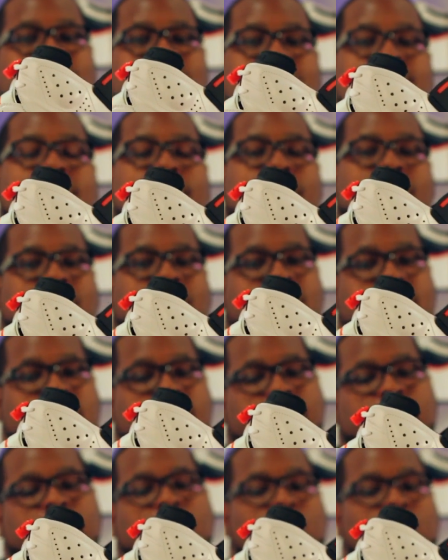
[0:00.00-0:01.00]
tad bit
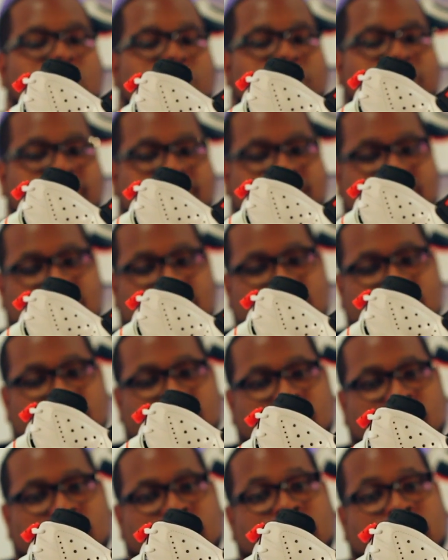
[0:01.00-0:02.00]
lighter from what we've
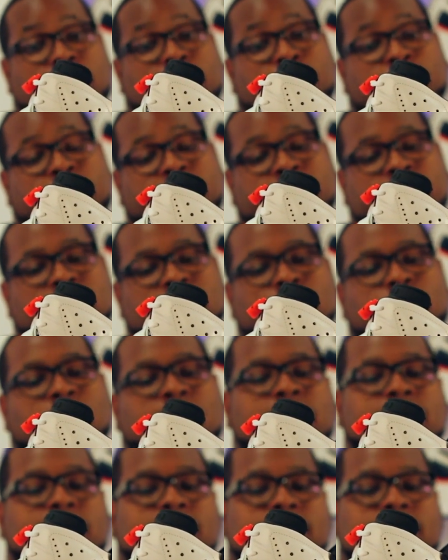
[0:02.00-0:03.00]
seen in the previous
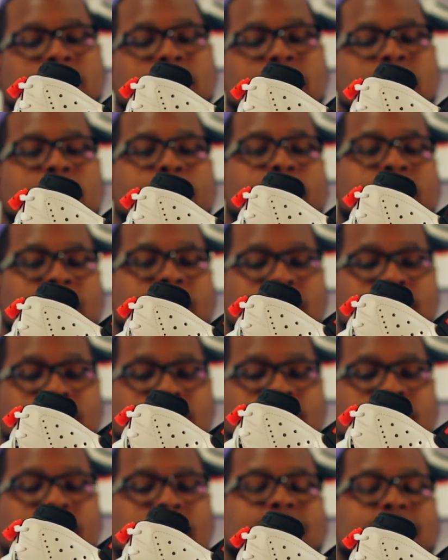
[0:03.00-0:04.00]
releases, but
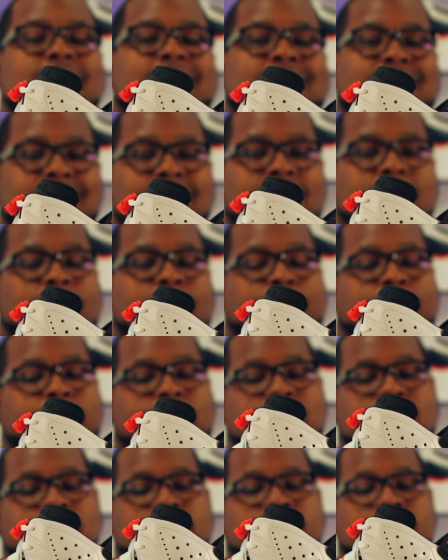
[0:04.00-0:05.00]
nonetheless, still a
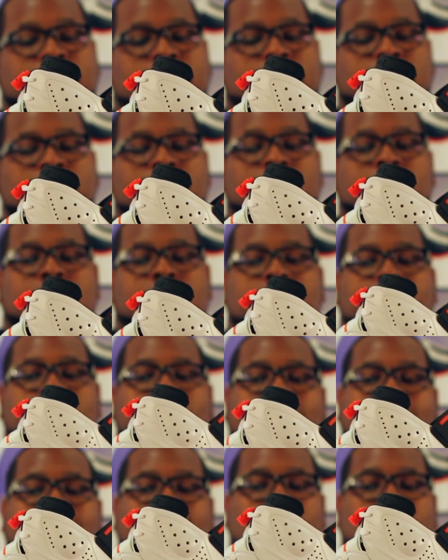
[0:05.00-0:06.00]
fresh looking shoe.
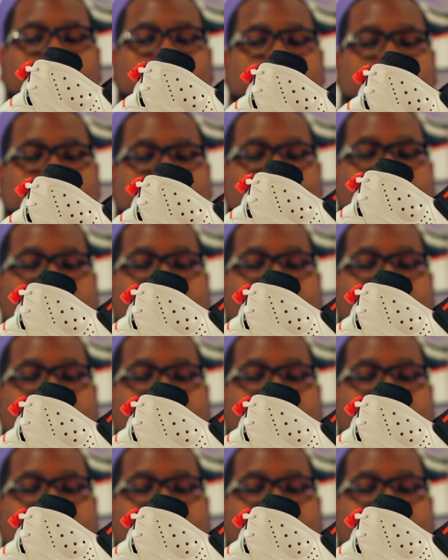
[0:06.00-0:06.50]
It uses an